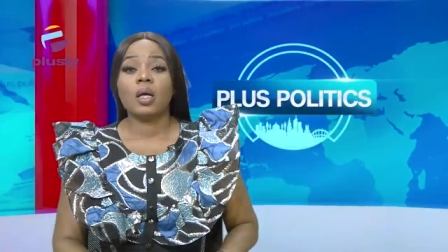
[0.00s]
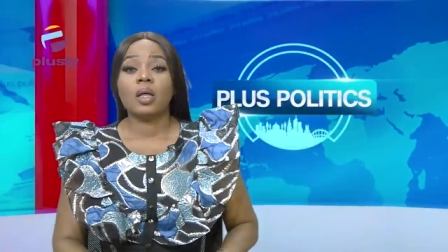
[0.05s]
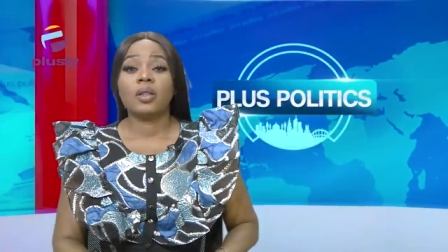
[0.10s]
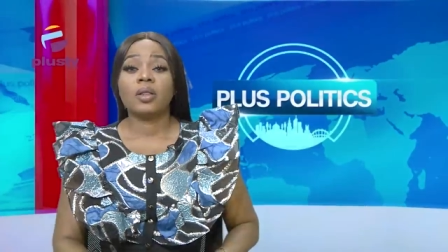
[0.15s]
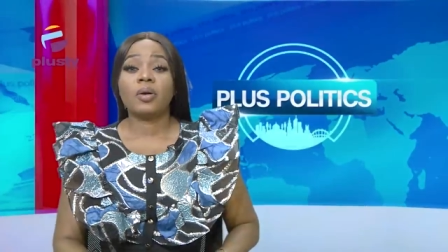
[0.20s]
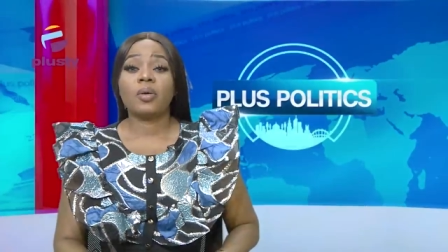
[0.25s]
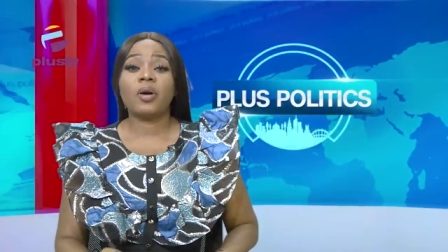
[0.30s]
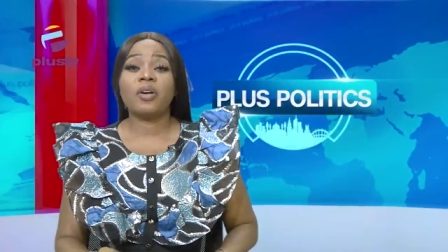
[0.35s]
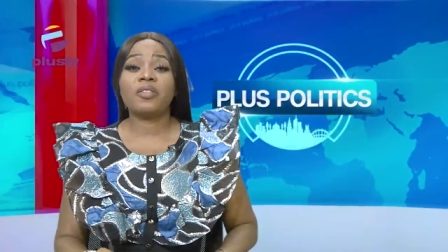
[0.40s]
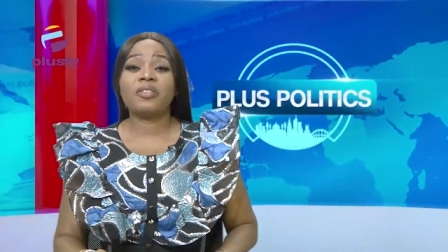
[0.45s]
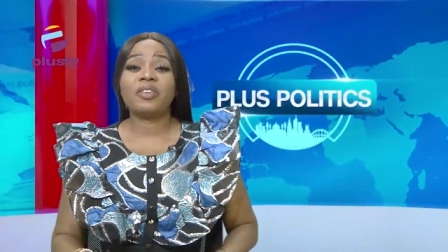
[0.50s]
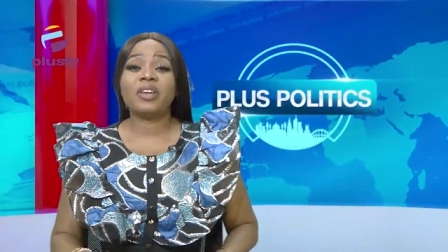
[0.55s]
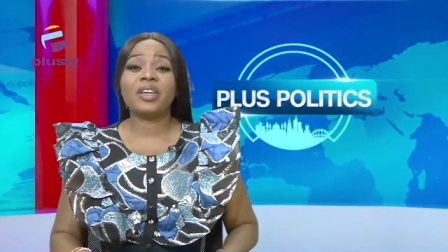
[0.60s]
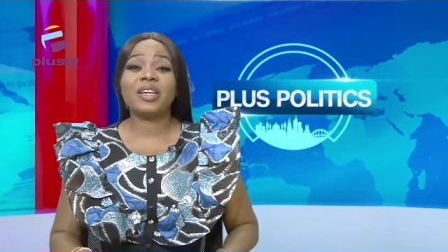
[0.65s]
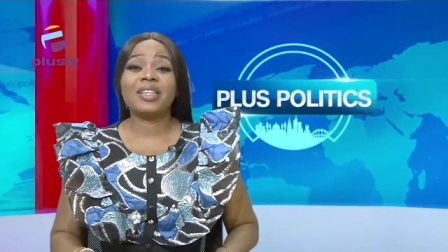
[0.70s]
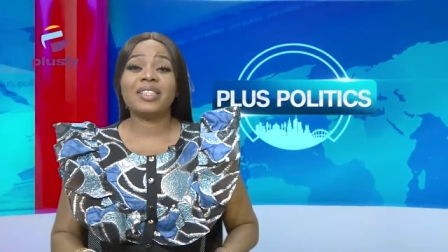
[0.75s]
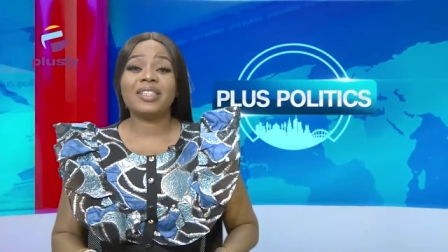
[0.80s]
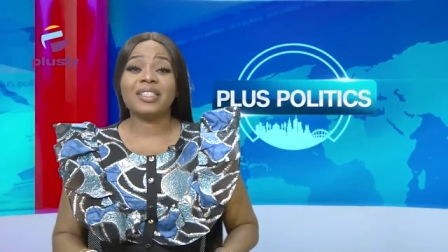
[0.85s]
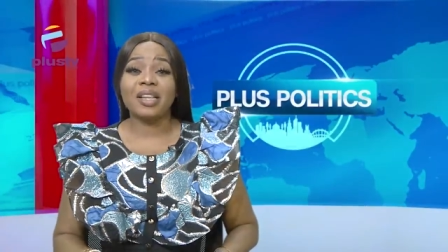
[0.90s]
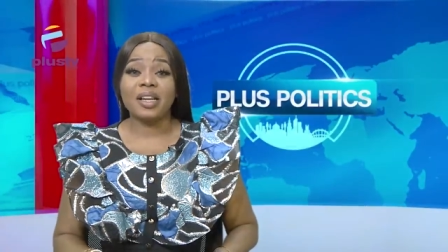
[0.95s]
There are
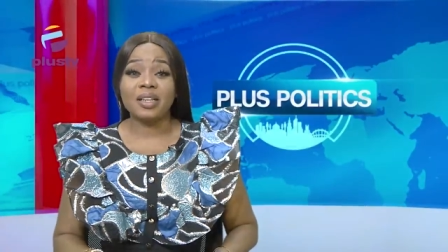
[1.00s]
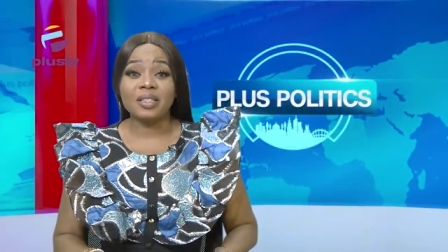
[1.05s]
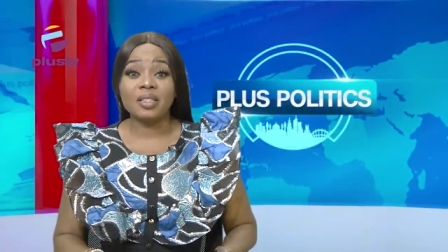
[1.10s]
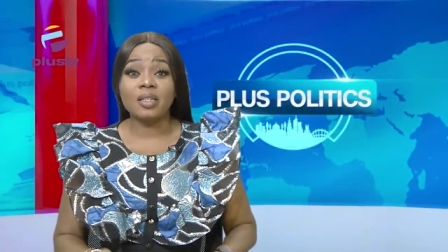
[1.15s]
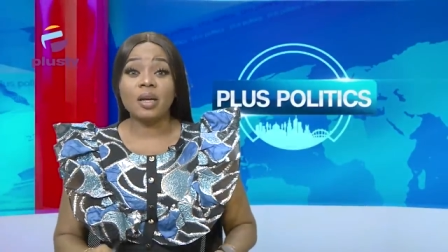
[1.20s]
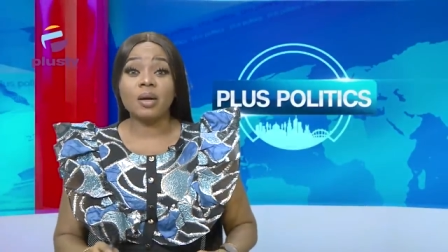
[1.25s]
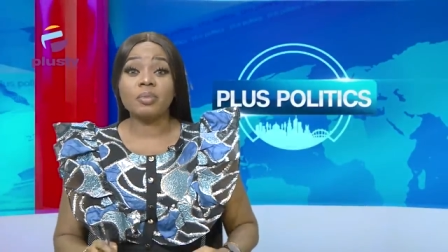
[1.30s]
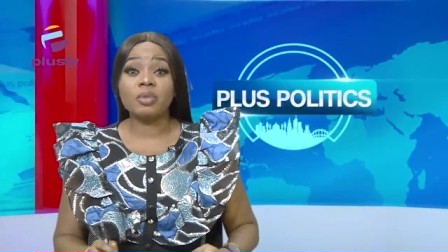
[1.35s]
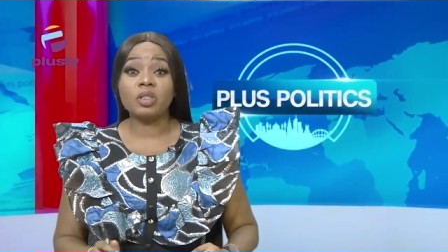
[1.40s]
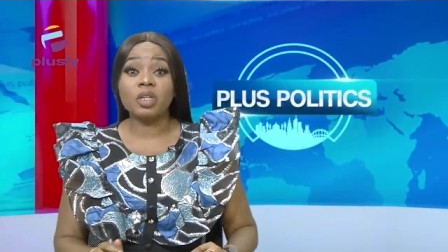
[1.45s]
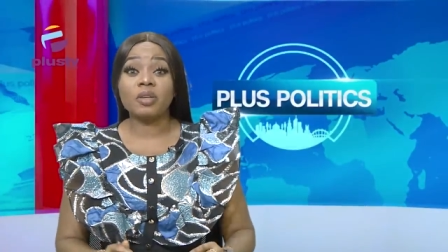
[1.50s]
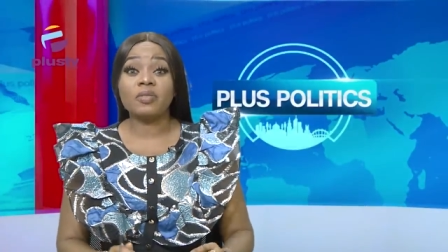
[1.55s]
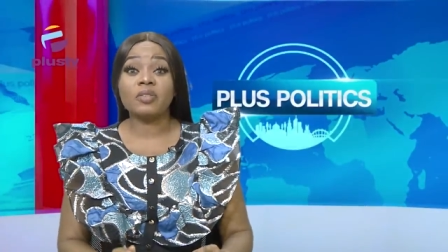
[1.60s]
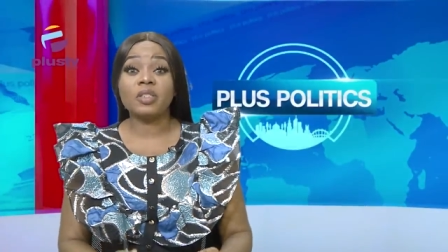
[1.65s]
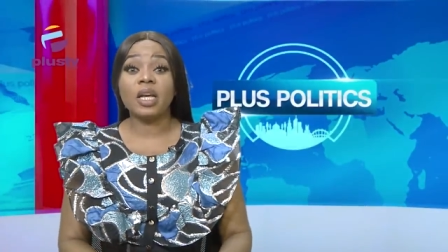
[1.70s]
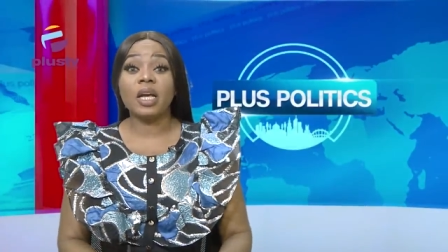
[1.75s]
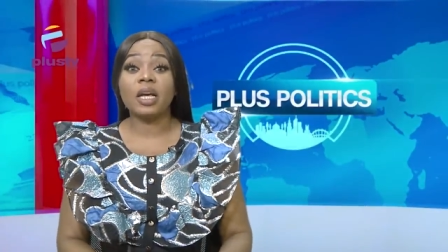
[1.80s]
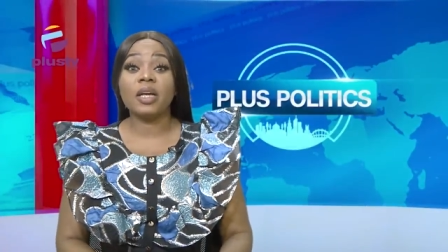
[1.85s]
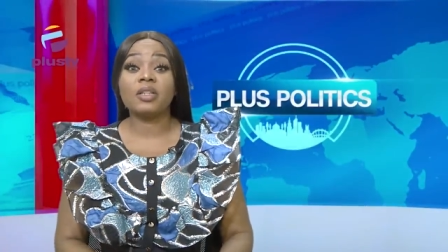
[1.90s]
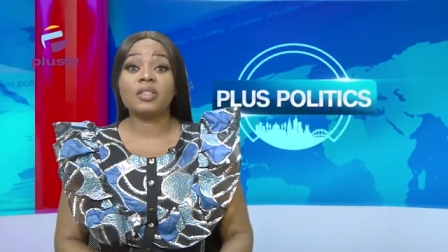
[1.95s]
feelers that some
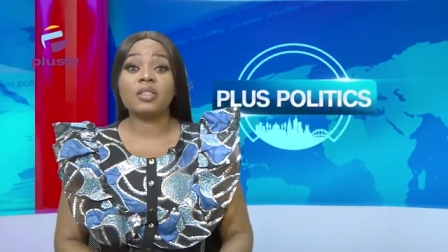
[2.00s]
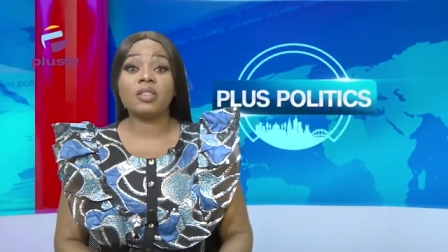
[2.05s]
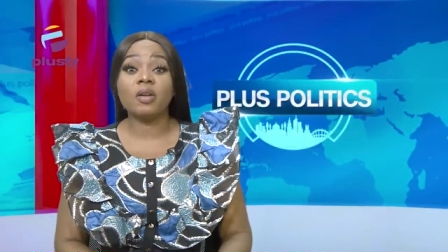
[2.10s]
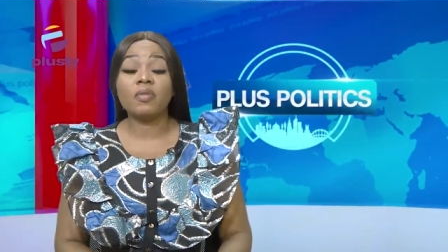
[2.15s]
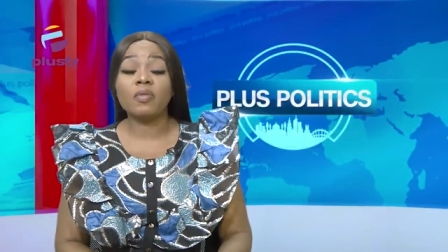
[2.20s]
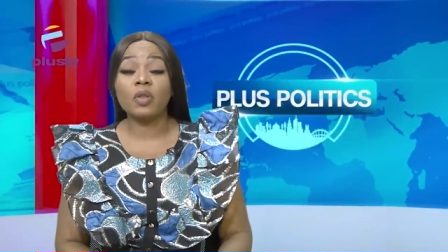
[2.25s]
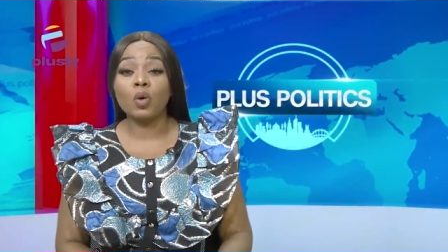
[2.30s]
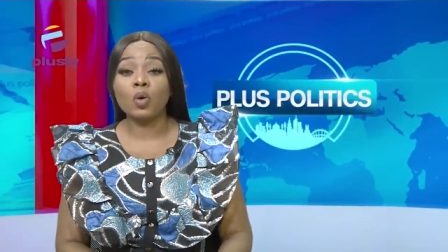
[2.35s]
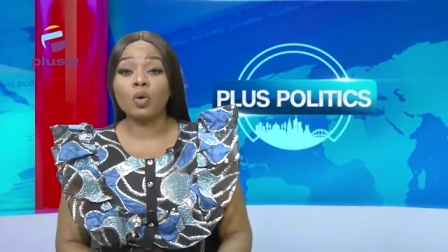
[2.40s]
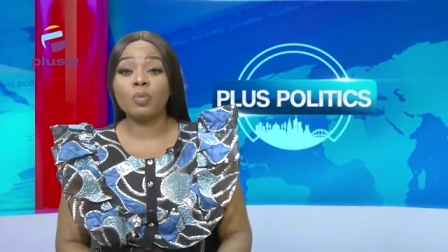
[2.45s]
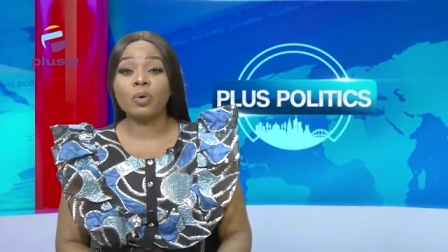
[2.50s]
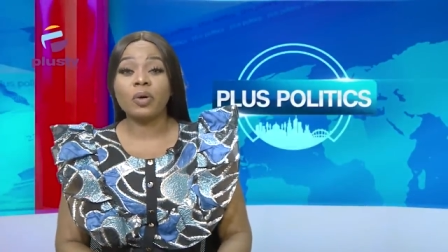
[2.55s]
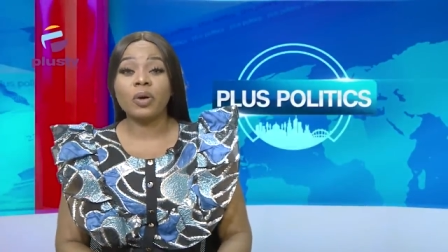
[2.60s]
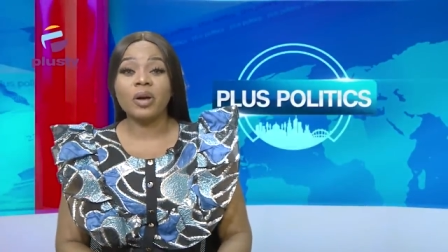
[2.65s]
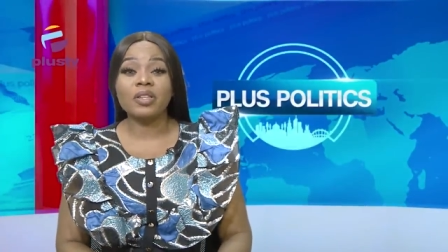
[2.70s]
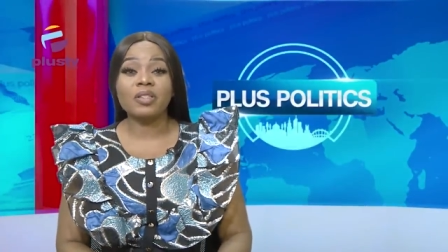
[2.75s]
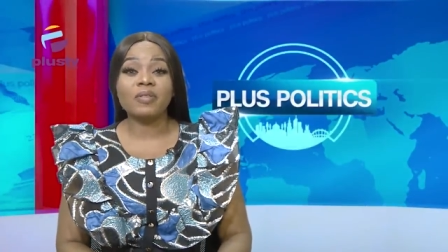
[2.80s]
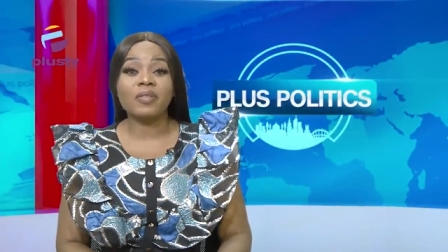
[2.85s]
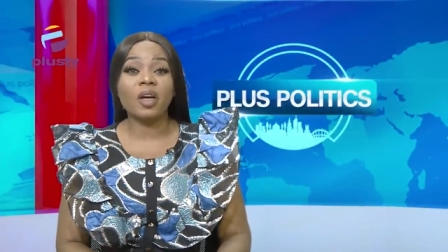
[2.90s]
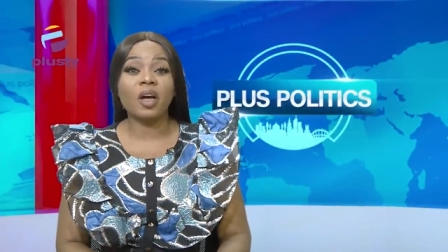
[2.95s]
chieftains of the All
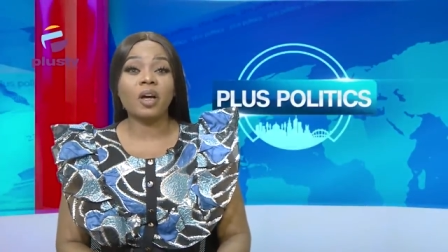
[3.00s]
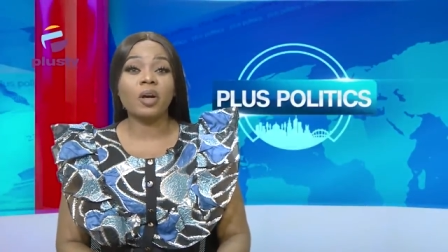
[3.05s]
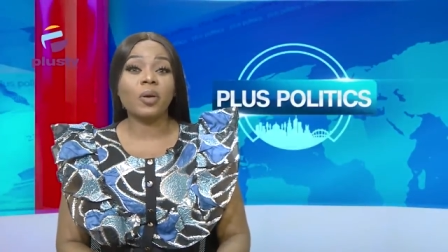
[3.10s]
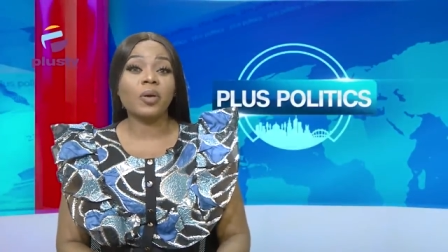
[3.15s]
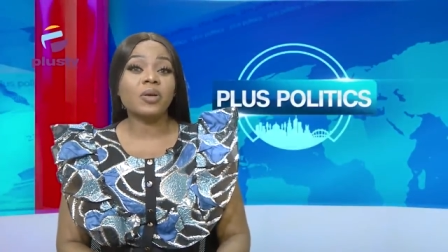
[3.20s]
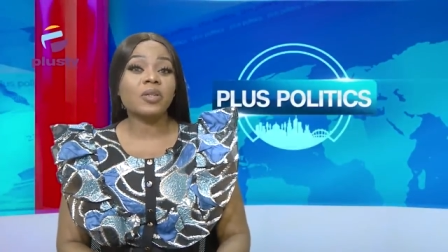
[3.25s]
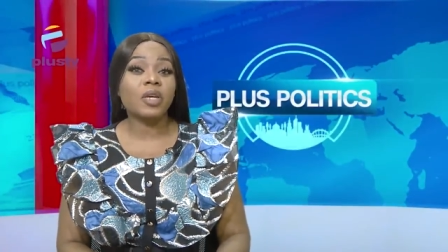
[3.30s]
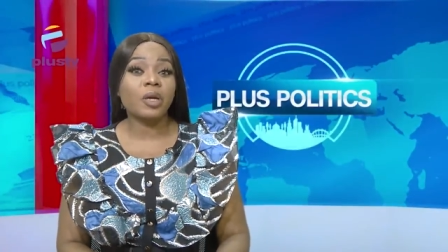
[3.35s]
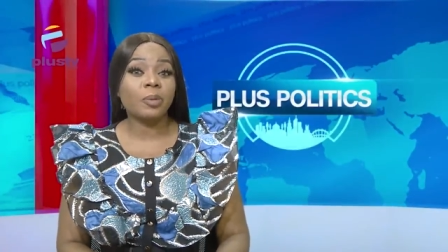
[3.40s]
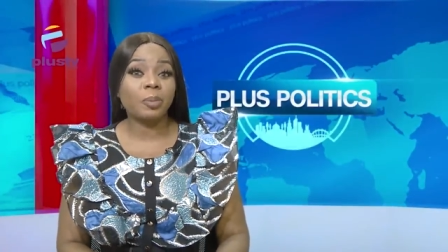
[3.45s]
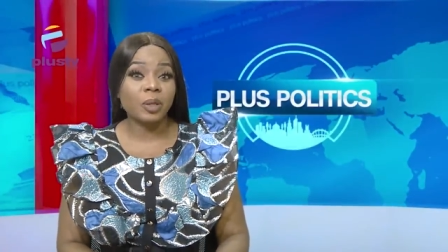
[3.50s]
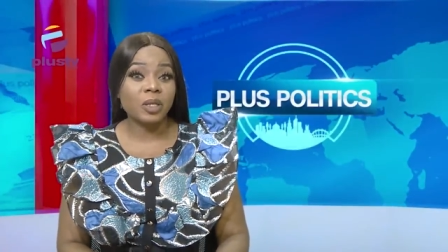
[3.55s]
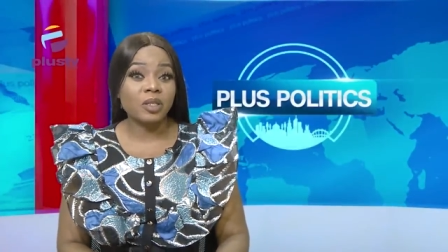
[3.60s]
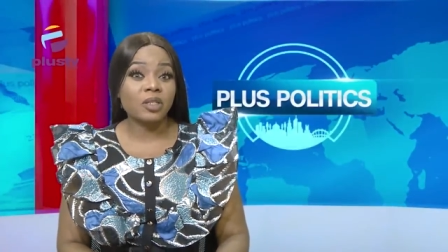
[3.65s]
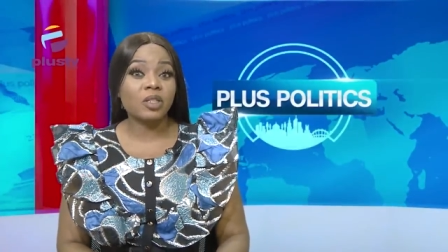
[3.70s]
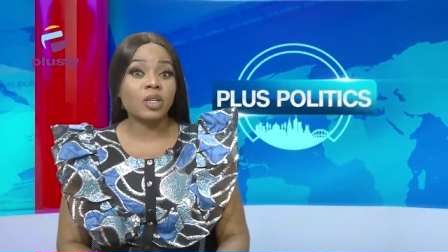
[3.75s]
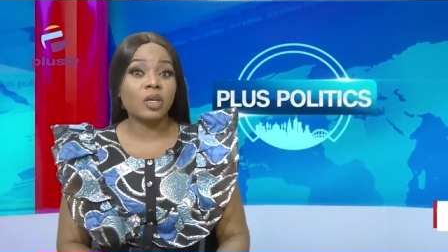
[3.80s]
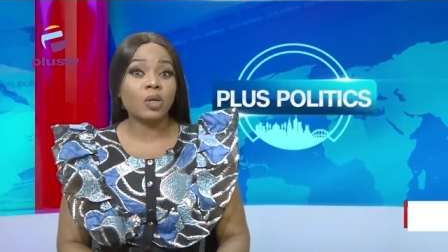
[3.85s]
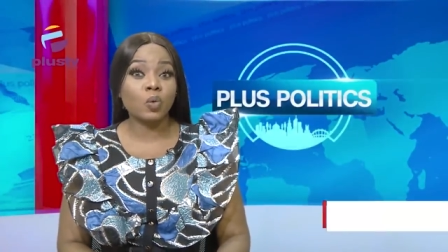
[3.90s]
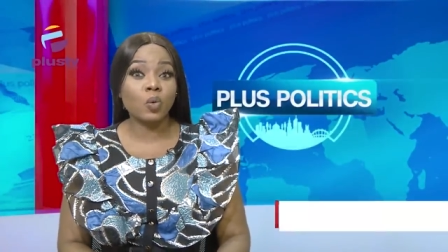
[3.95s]
Progressive Congress
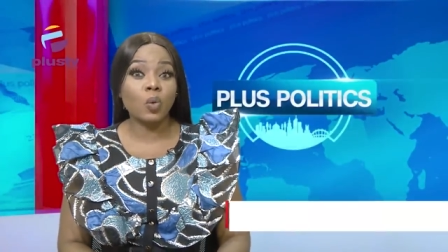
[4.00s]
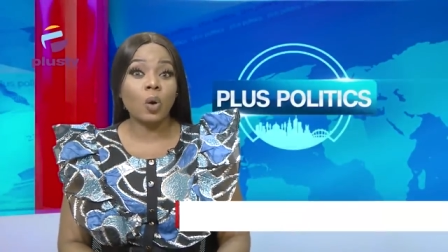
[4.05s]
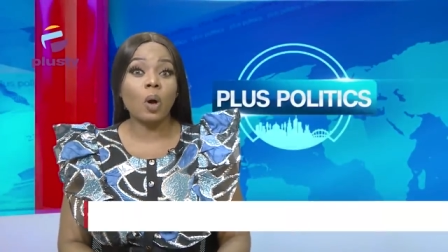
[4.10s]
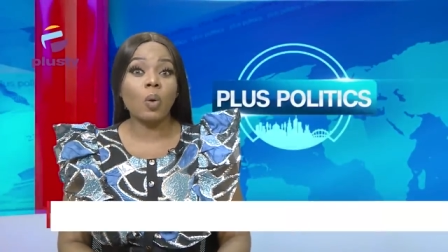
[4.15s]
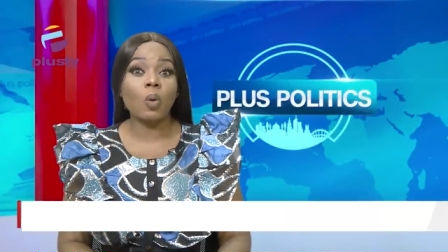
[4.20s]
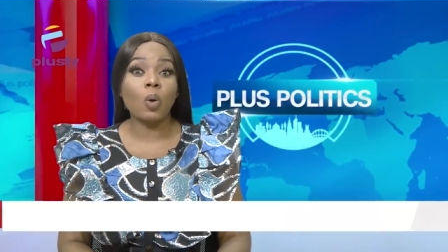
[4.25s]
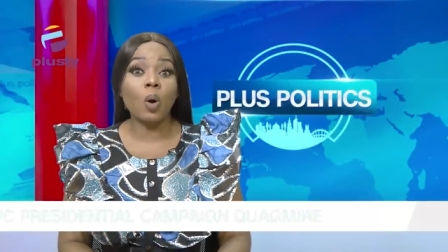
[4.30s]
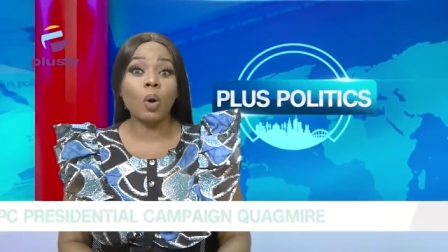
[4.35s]
APC who are